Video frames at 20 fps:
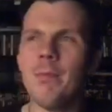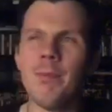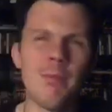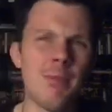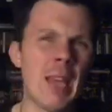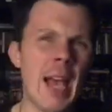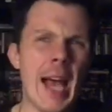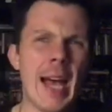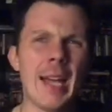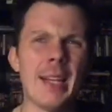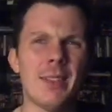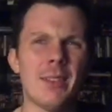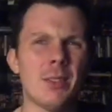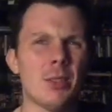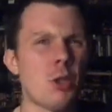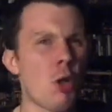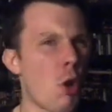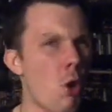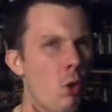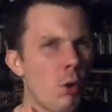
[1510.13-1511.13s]
That
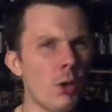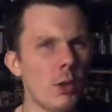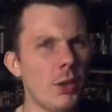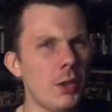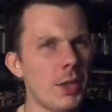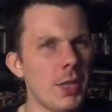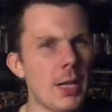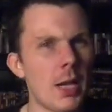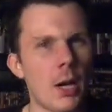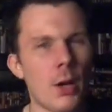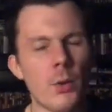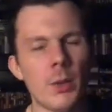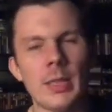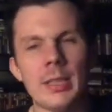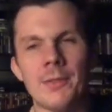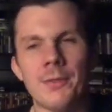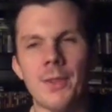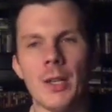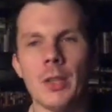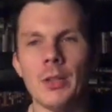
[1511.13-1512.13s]
totally always
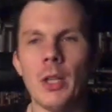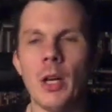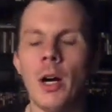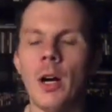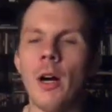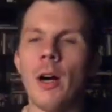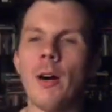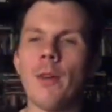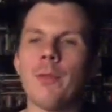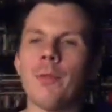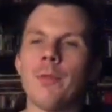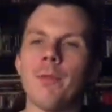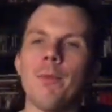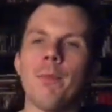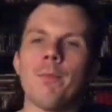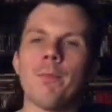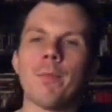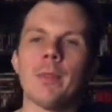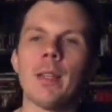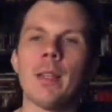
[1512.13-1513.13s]
felt off.
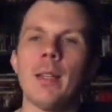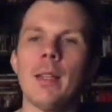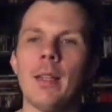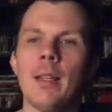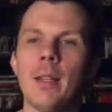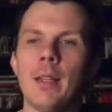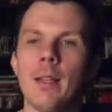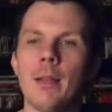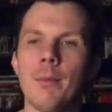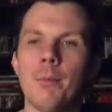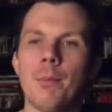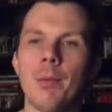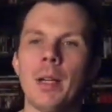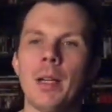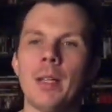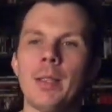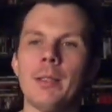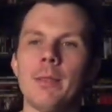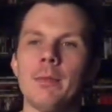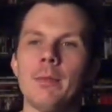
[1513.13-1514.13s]

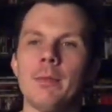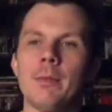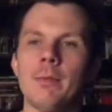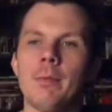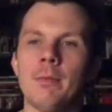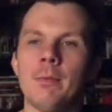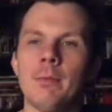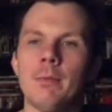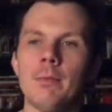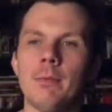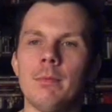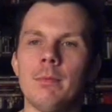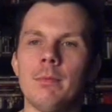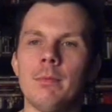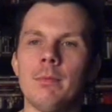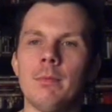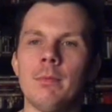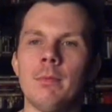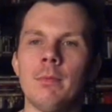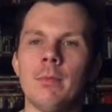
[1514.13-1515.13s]
But,
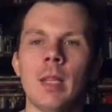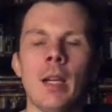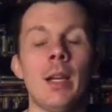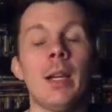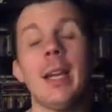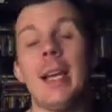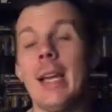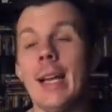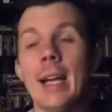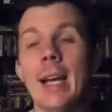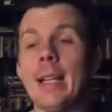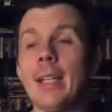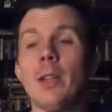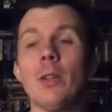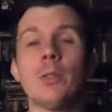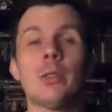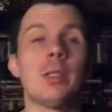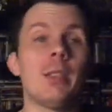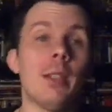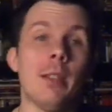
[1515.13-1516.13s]
yeah. And I know,
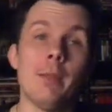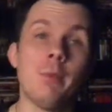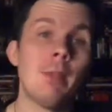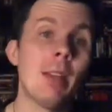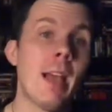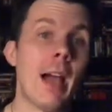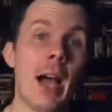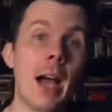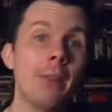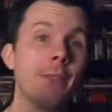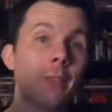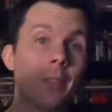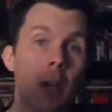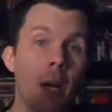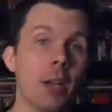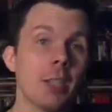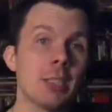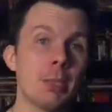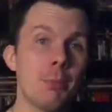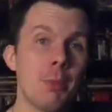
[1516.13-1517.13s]
I've
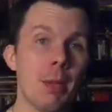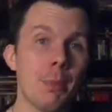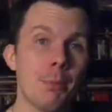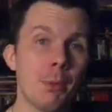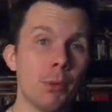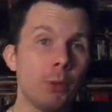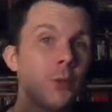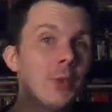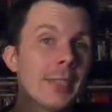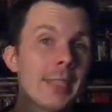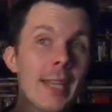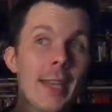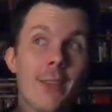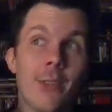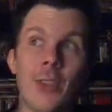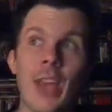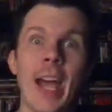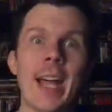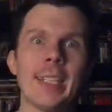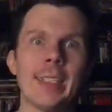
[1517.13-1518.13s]
talked to people who said
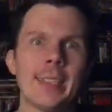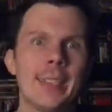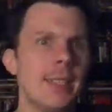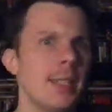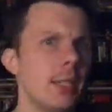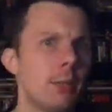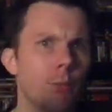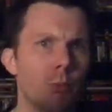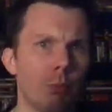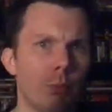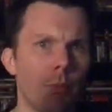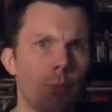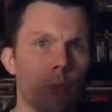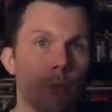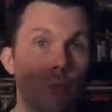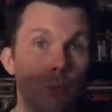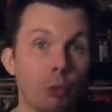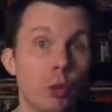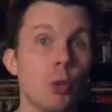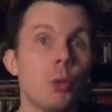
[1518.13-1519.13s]
that scene
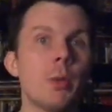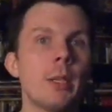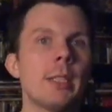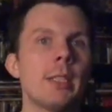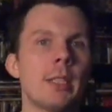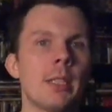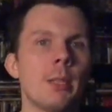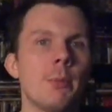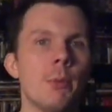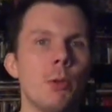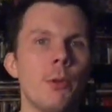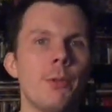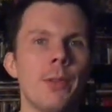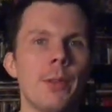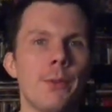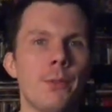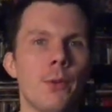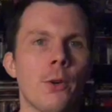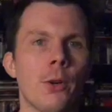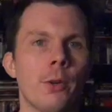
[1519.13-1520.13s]
ruined the movie
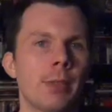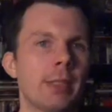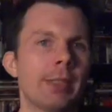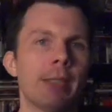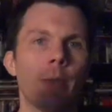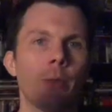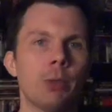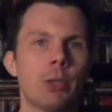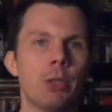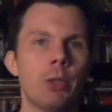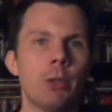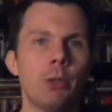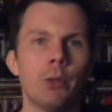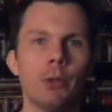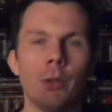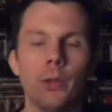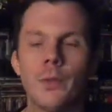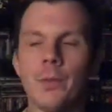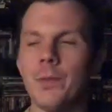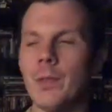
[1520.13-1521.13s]
for them because it was too
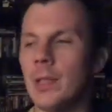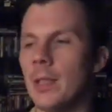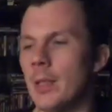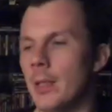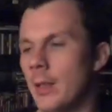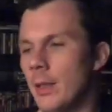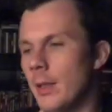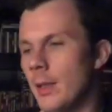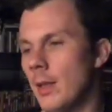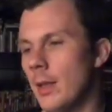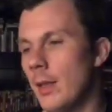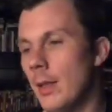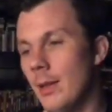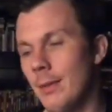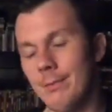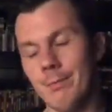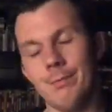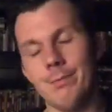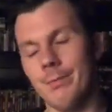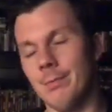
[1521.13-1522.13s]
goofy.
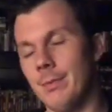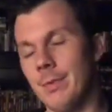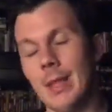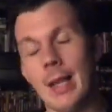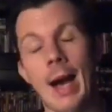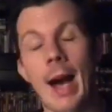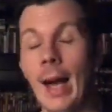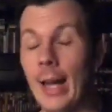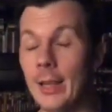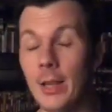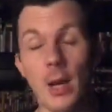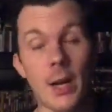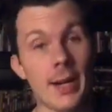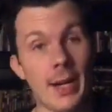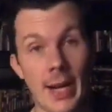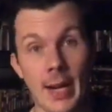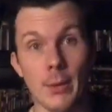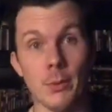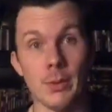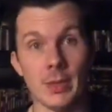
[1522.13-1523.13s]
I thought
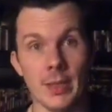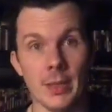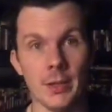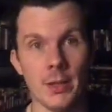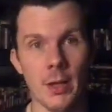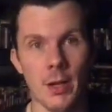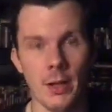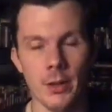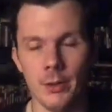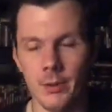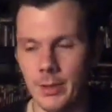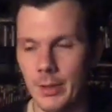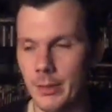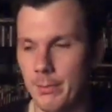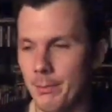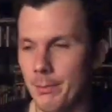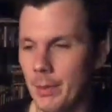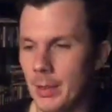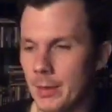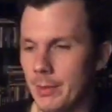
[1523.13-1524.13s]
I was intolerant,
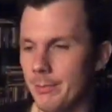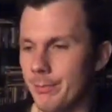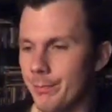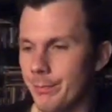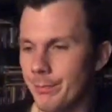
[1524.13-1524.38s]
but